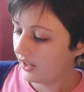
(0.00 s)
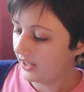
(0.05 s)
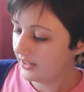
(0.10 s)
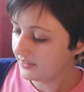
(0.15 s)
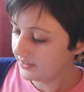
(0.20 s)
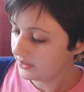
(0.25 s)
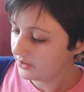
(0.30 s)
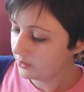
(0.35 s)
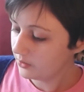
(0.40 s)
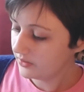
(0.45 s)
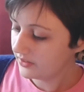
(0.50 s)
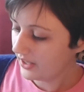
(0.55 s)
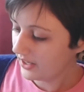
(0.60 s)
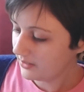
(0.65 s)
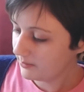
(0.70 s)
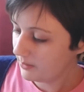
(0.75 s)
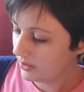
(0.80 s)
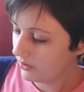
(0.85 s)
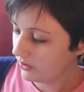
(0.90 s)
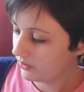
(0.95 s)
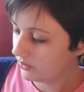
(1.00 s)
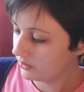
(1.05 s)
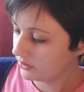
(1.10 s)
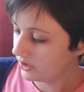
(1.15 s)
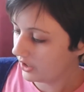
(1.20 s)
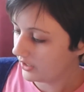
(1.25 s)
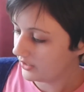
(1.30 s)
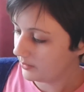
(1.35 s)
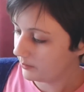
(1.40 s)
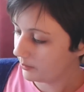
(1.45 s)
It's a Yuletide Miracle,
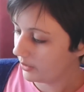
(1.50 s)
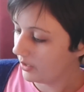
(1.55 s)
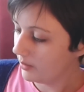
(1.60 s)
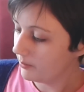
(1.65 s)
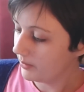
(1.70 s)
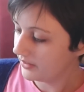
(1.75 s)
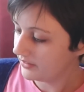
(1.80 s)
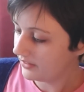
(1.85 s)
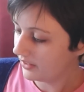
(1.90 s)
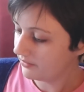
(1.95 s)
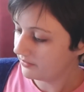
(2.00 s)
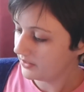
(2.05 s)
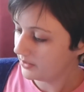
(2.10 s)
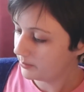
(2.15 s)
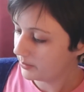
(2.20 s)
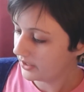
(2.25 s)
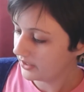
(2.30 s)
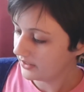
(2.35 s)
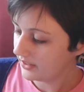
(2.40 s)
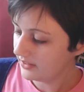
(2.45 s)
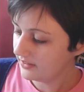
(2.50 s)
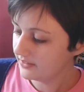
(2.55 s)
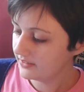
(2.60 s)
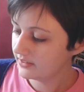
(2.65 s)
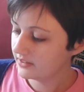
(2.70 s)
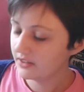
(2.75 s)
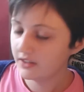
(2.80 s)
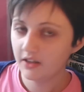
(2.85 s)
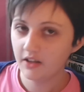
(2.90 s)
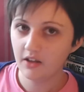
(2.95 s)
Charlie Brown by Stephanie Perkins,
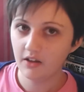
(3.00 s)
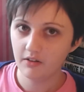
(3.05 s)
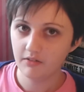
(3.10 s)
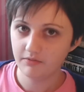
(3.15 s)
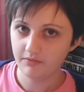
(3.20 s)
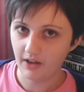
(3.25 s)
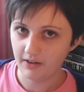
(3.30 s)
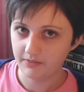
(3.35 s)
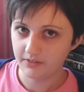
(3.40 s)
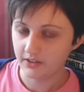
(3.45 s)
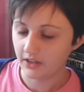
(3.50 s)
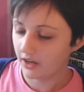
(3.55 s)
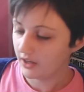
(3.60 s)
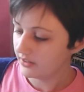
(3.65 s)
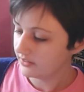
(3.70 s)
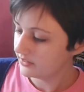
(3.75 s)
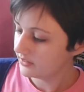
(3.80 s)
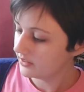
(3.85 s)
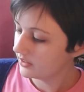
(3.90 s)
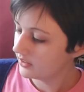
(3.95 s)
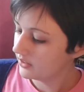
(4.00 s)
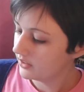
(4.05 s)
5 stars.